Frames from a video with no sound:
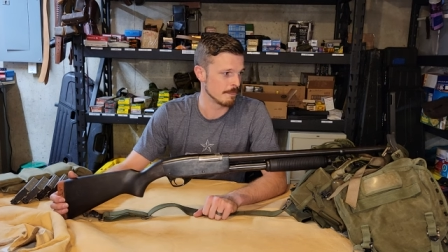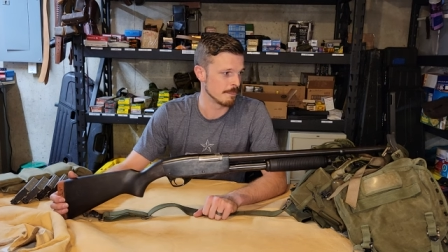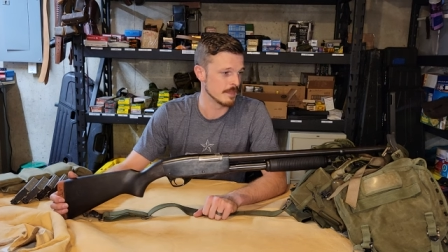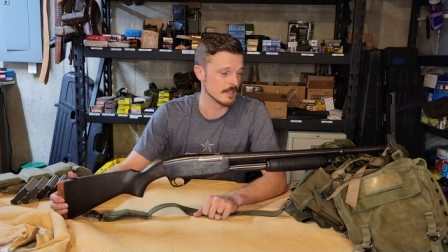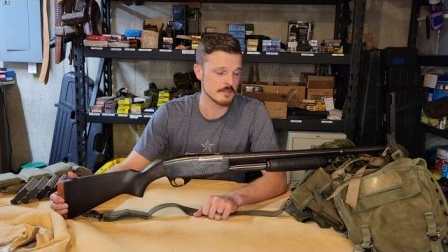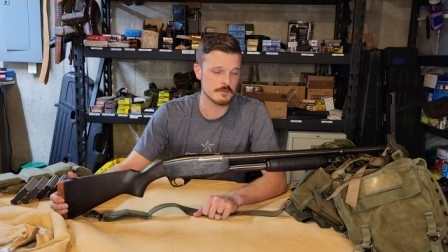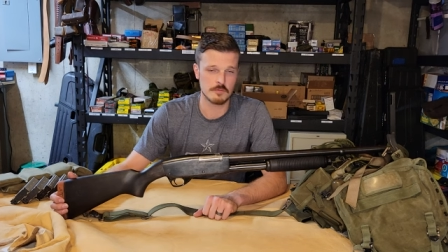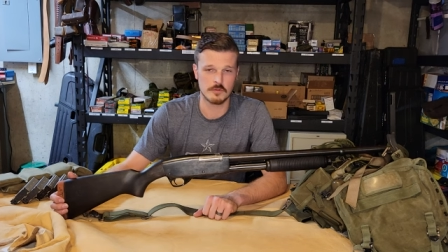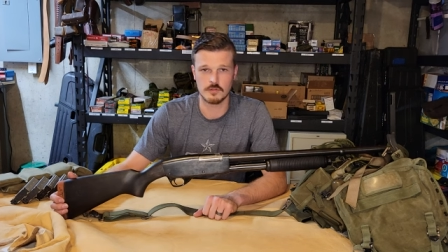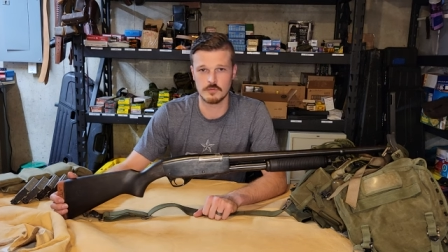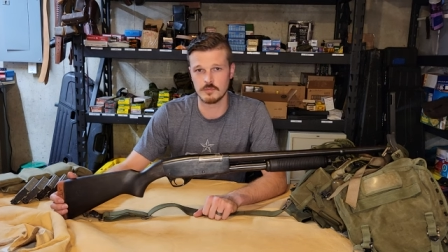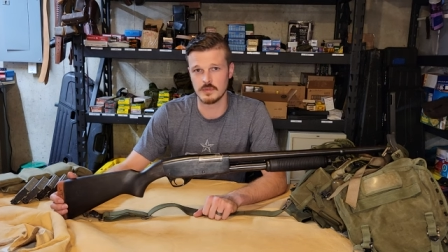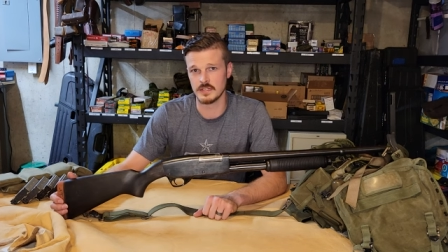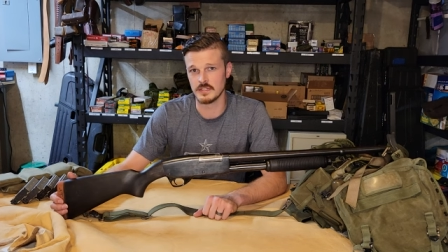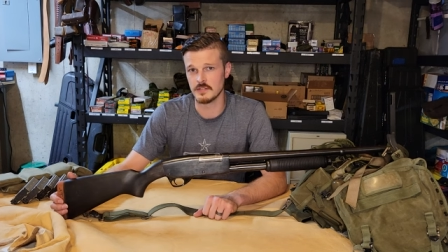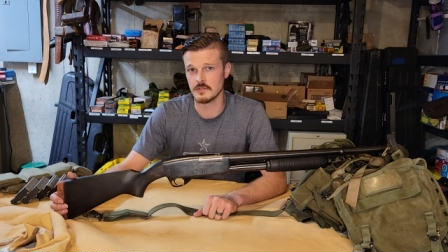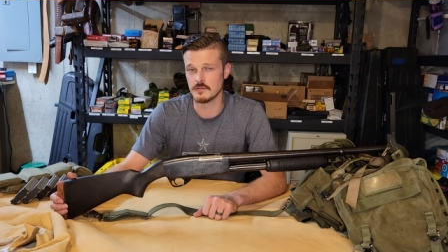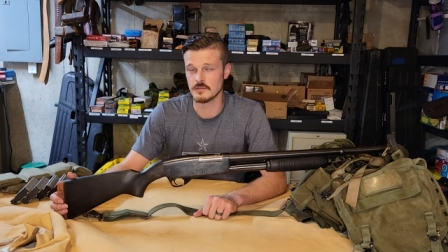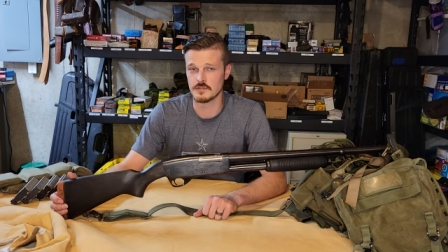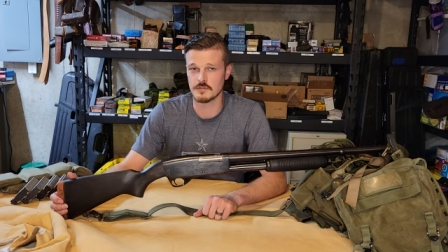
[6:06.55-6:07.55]
This would have
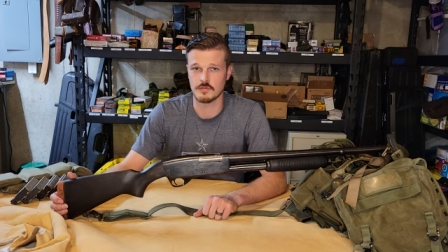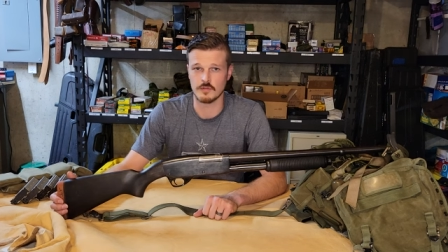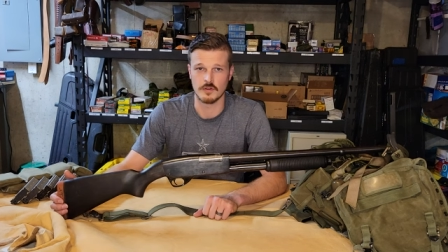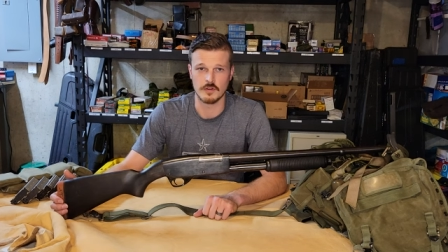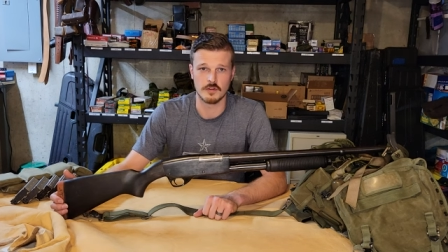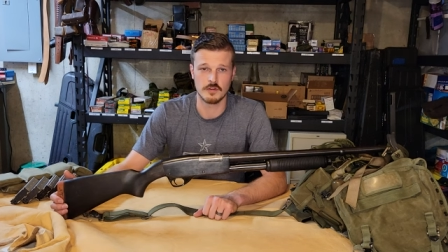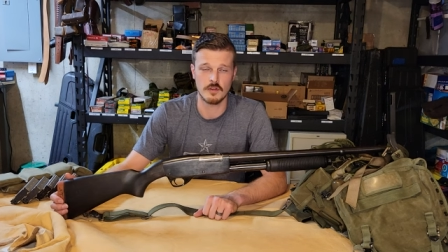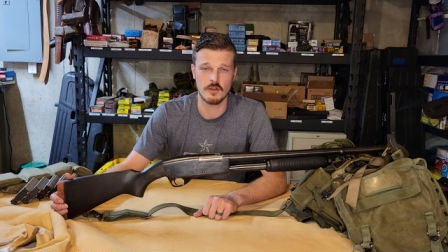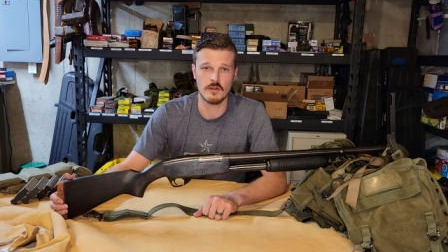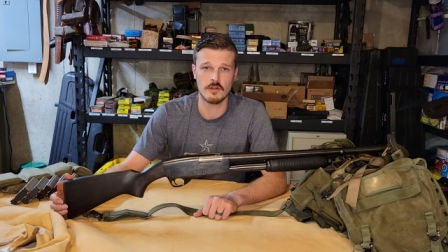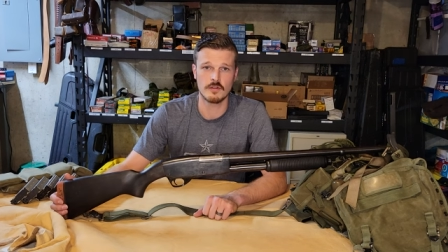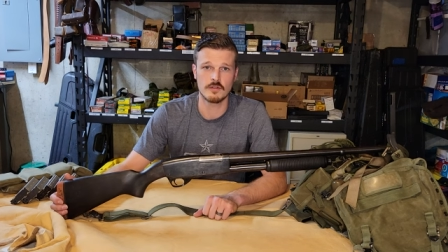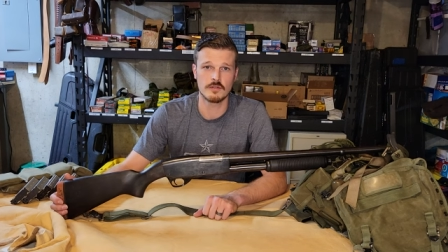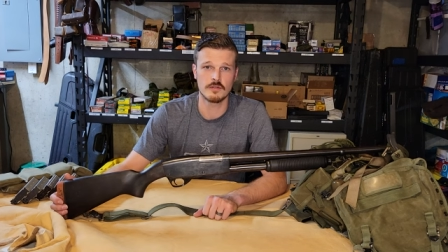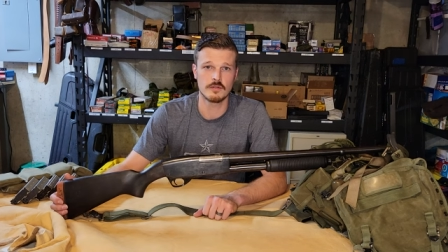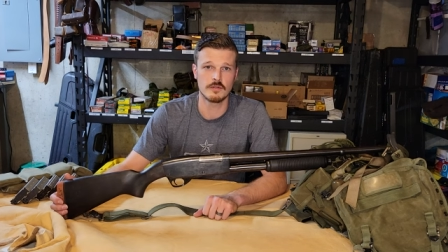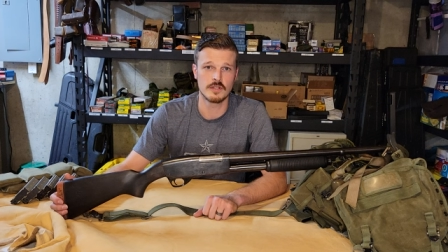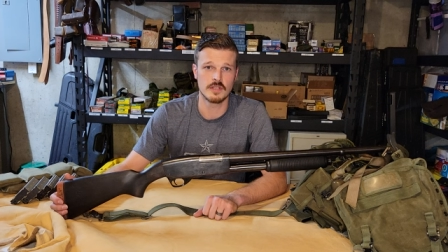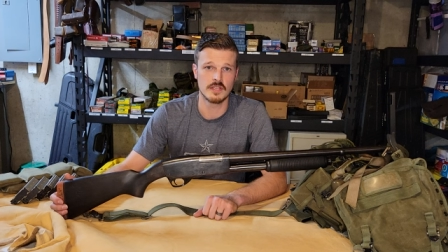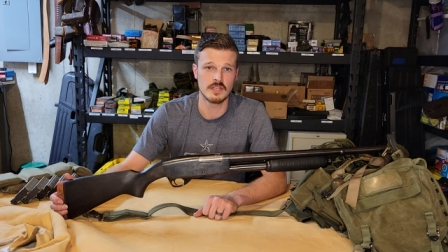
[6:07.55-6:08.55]
been used for guard
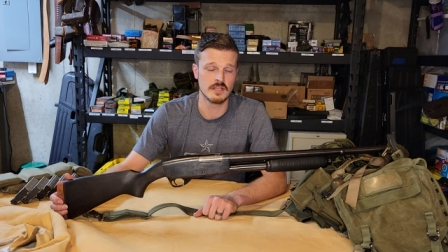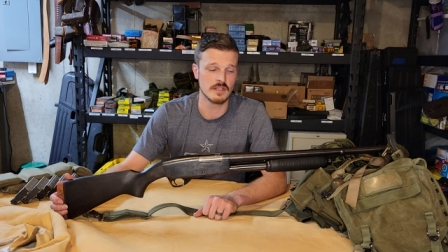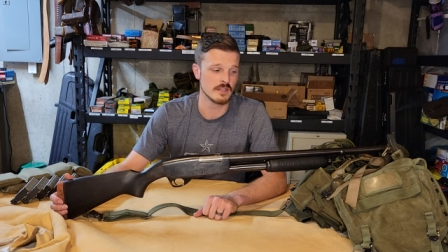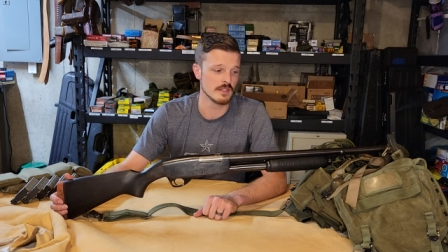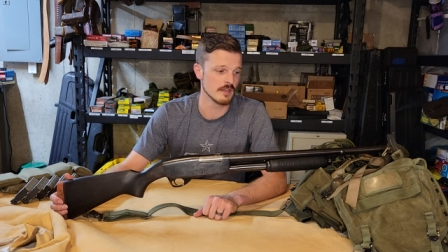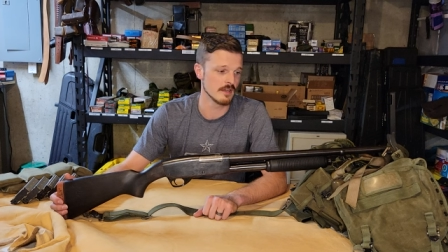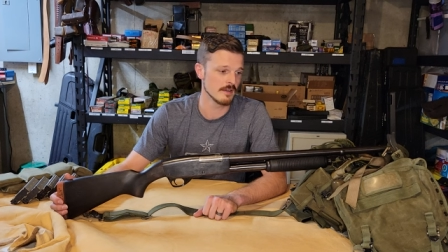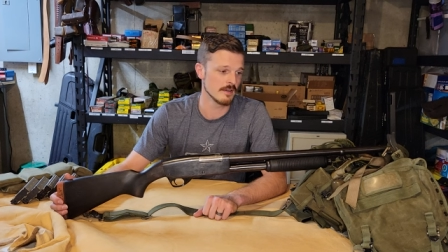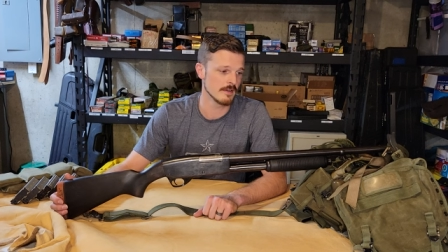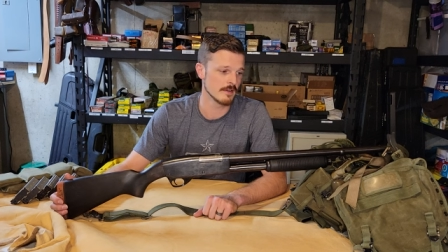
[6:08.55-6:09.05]
duty,